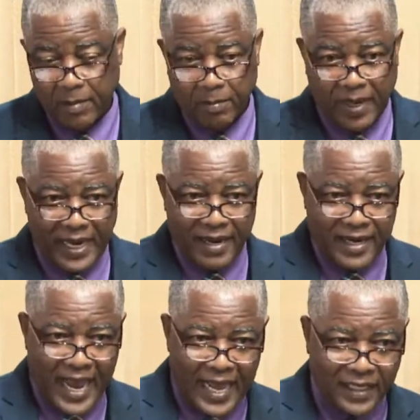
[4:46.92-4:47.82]
but are in
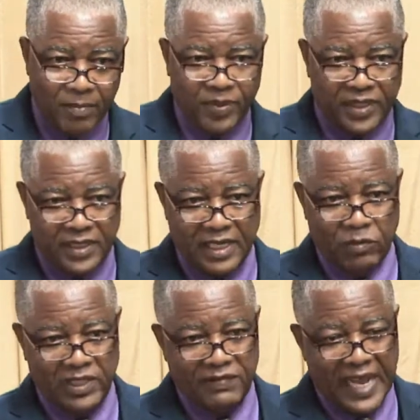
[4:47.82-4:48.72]
acting positions and
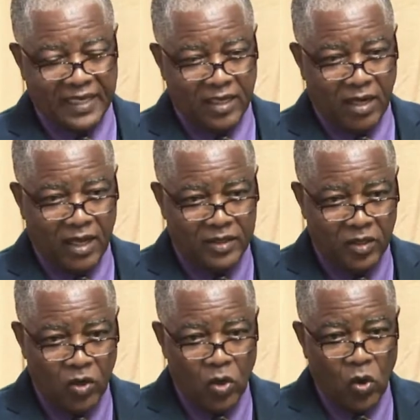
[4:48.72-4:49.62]
receiving acting allowance,
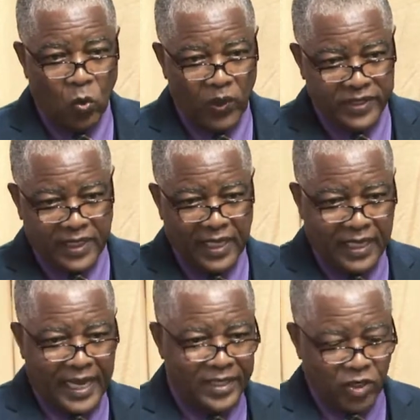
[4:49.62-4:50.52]
will still
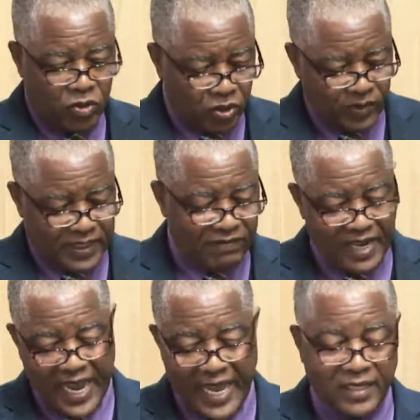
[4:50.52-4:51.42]
continue to receive
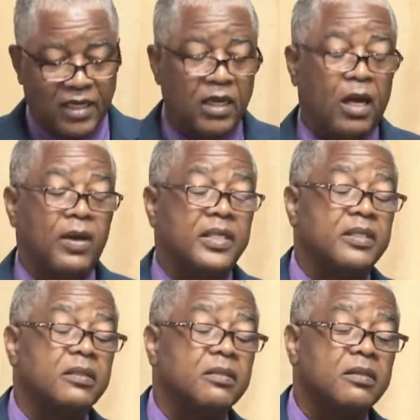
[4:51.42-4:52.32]
their acting allowance